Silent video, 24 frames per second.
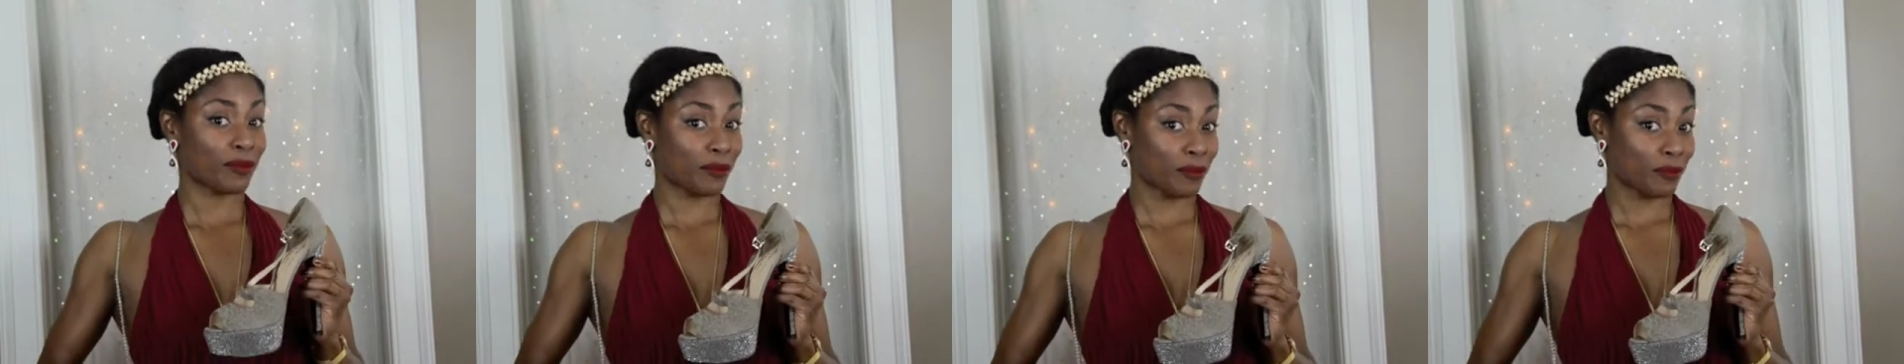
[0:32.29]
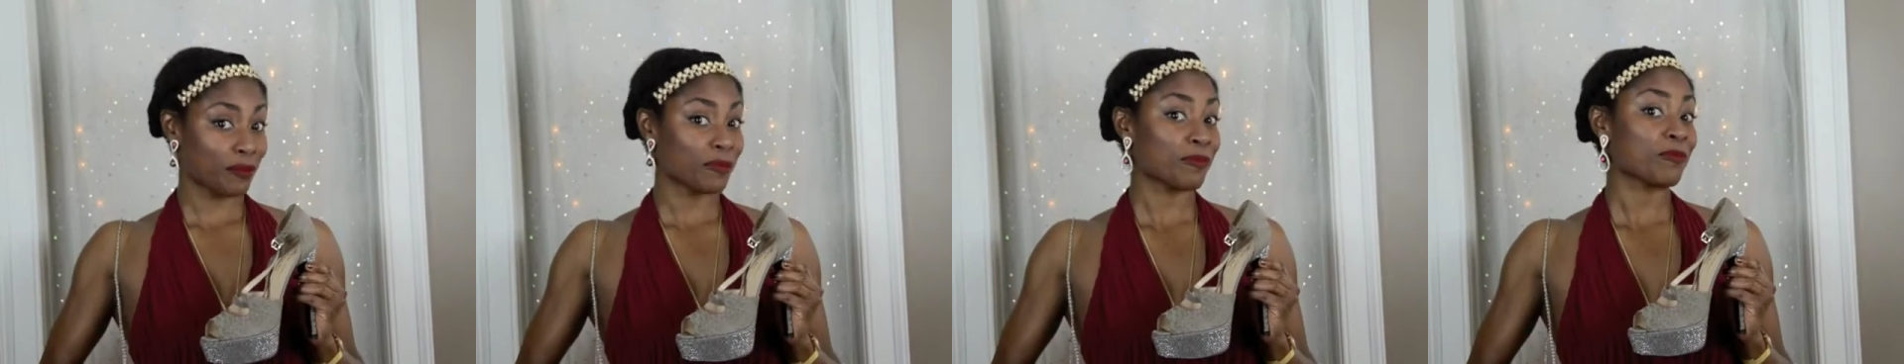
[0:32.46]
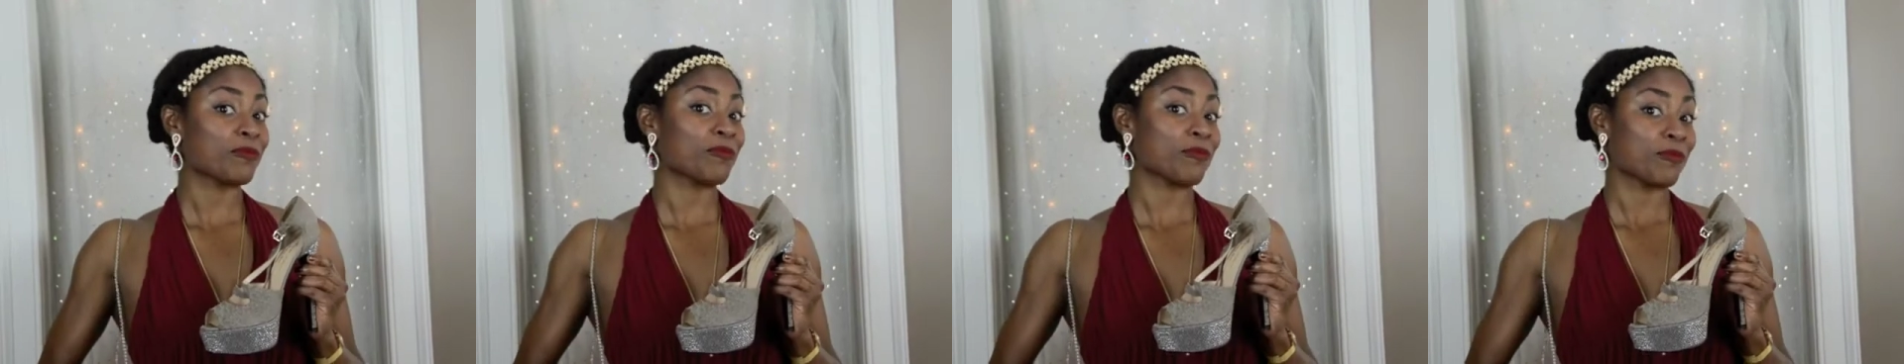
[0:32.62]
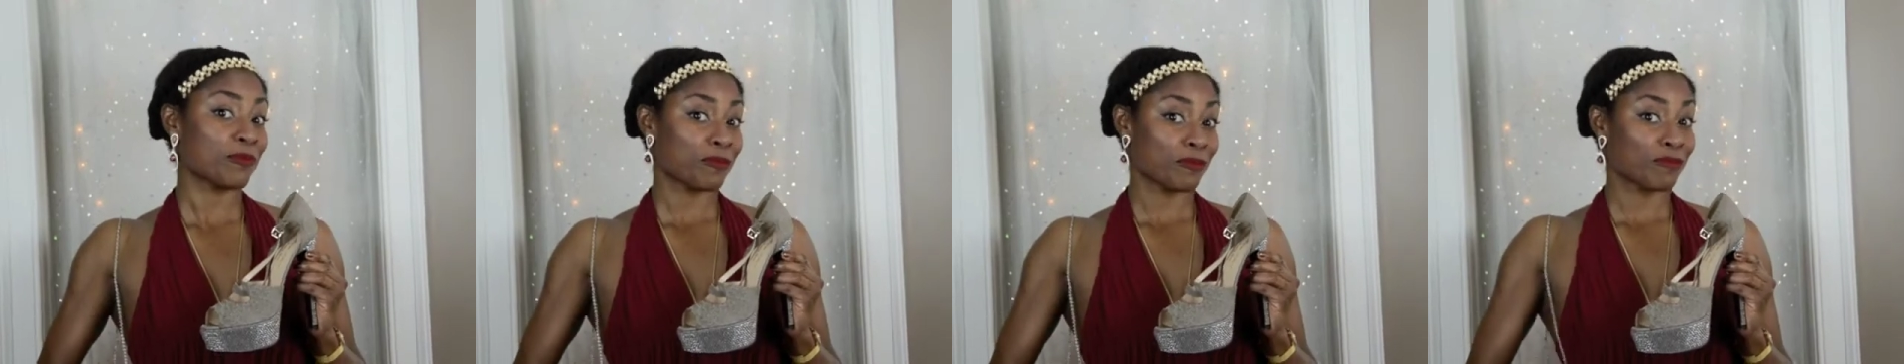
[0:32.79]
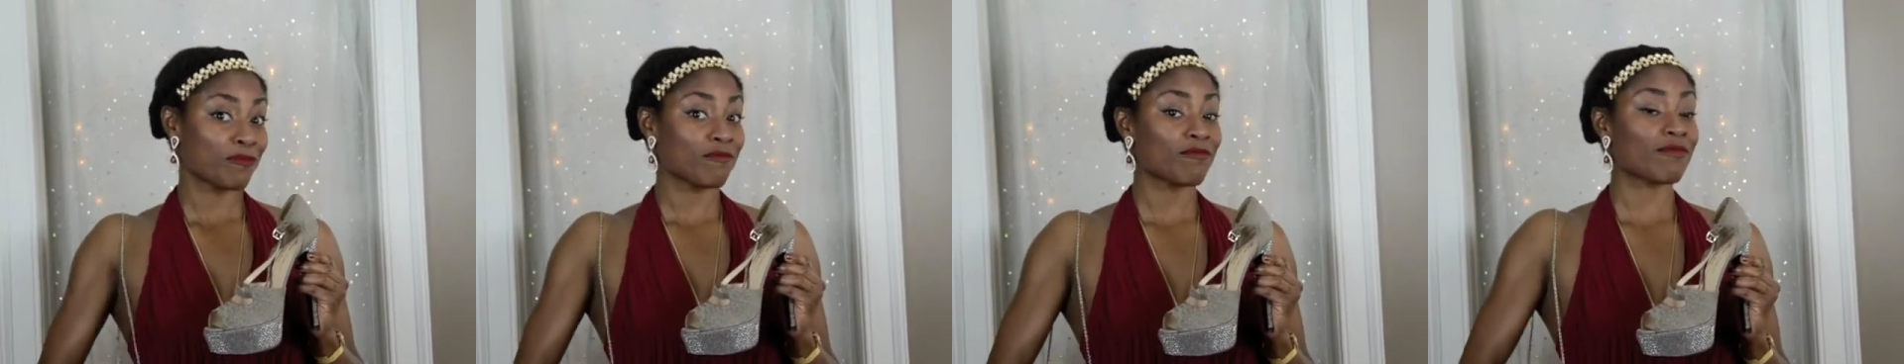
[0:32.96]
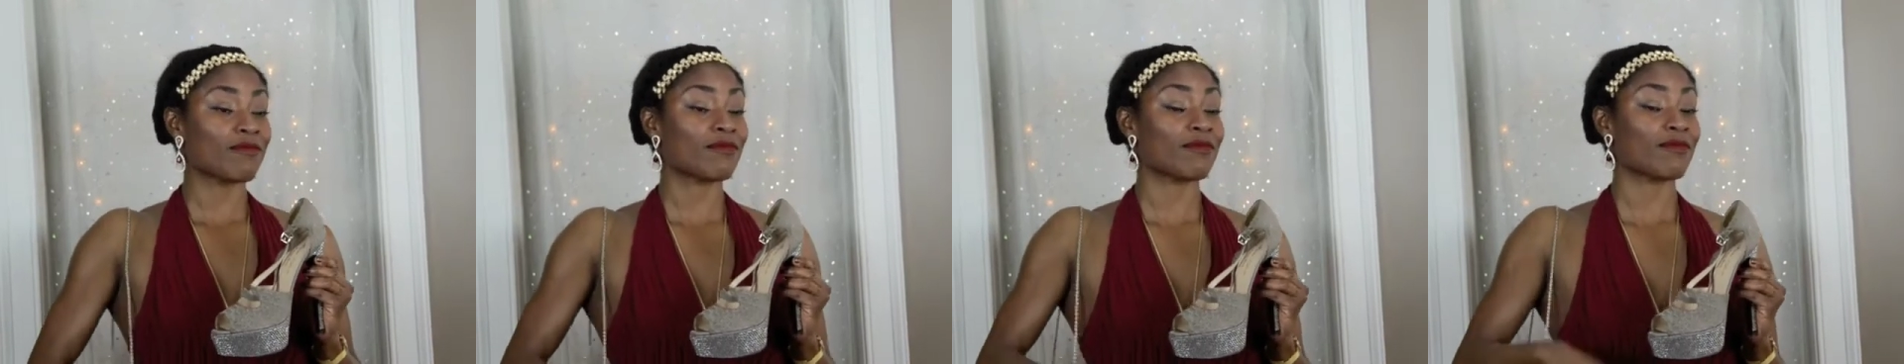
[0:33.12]
Awesome
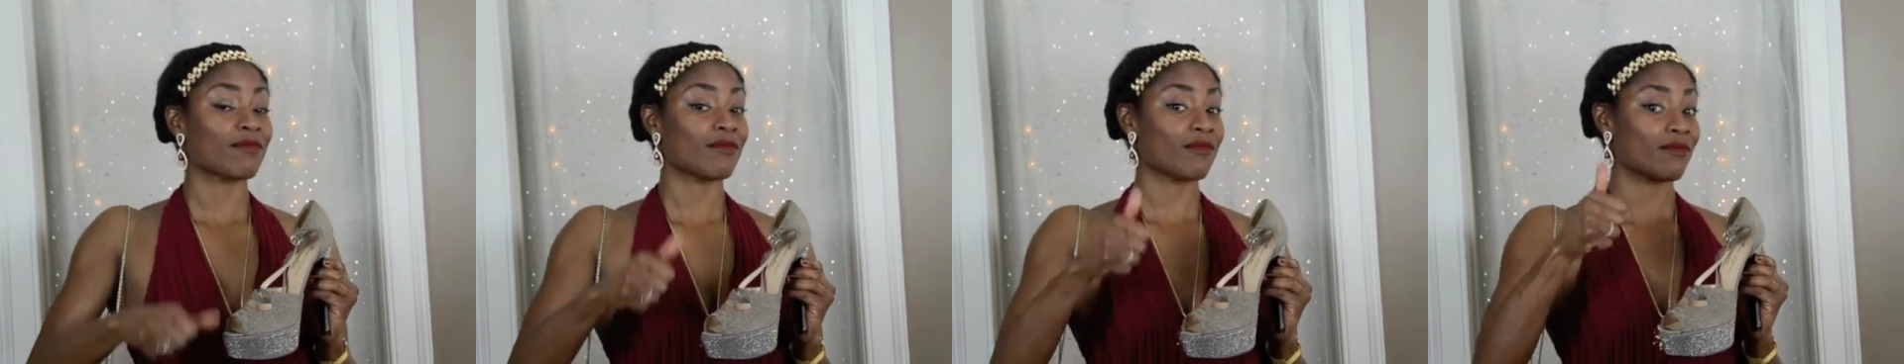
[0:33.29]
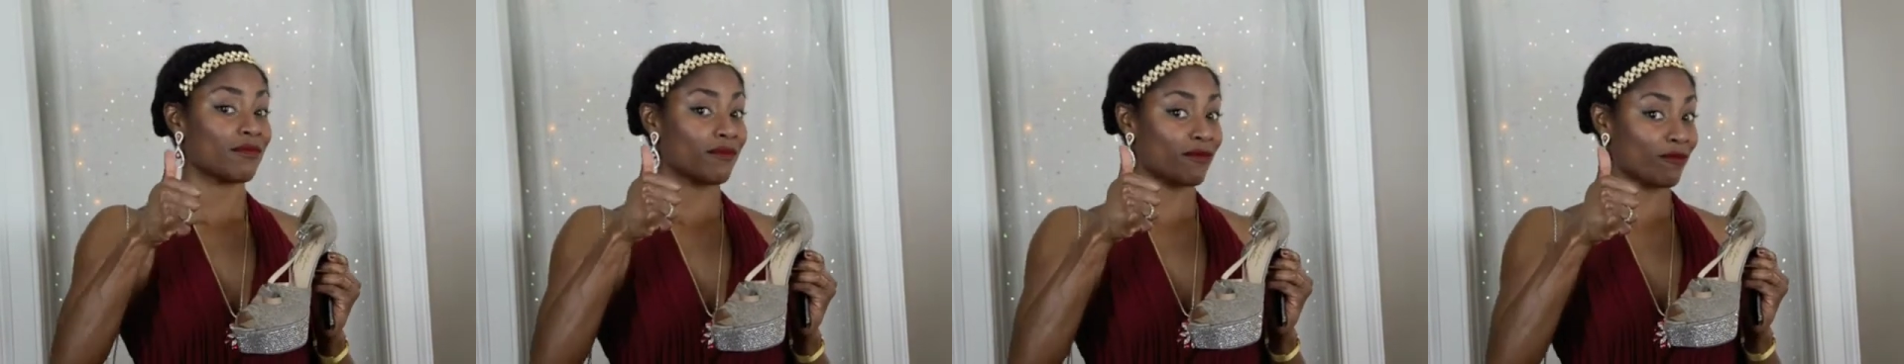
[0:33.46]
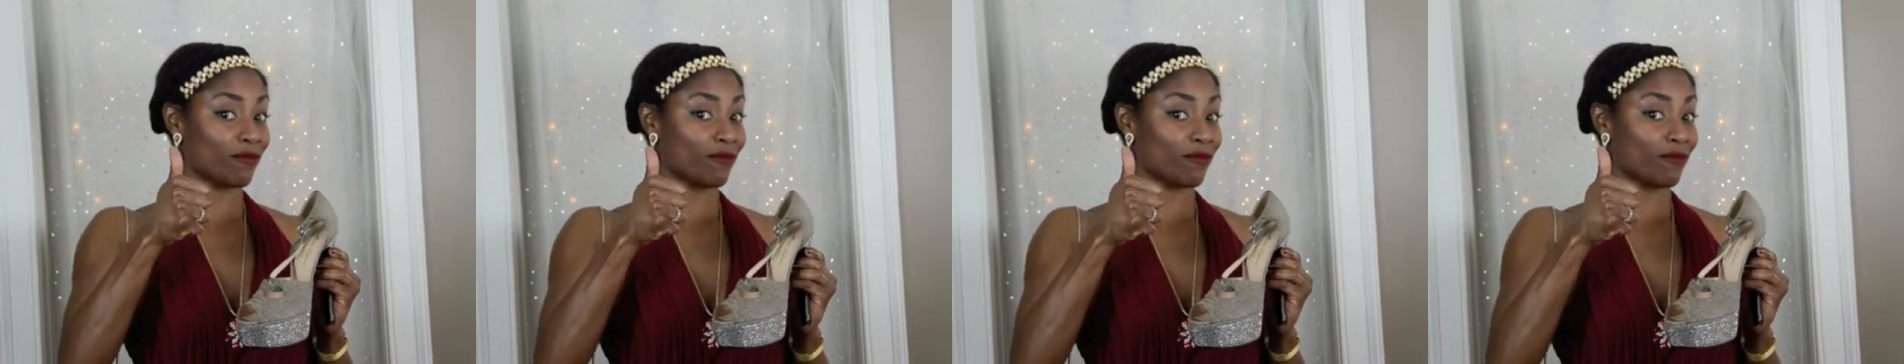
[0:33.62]
match.